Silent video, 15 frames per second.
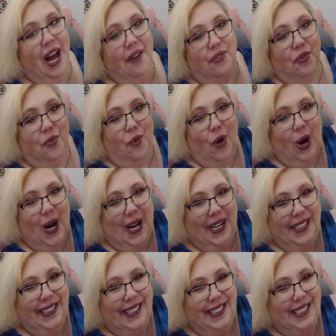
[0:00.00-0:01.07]
of
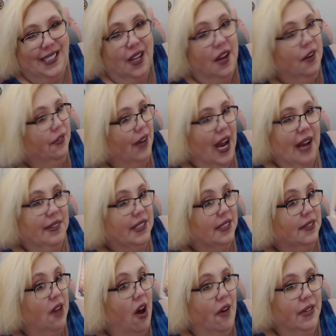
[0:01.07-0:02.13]
Wands.
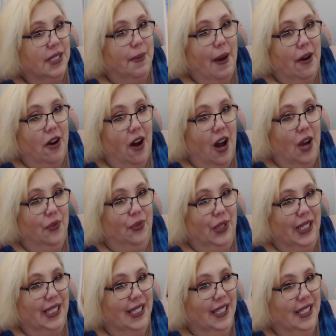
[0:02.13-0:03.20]
Five's always about
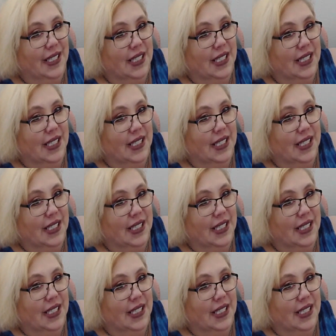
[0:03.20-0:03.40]
conflict, and this is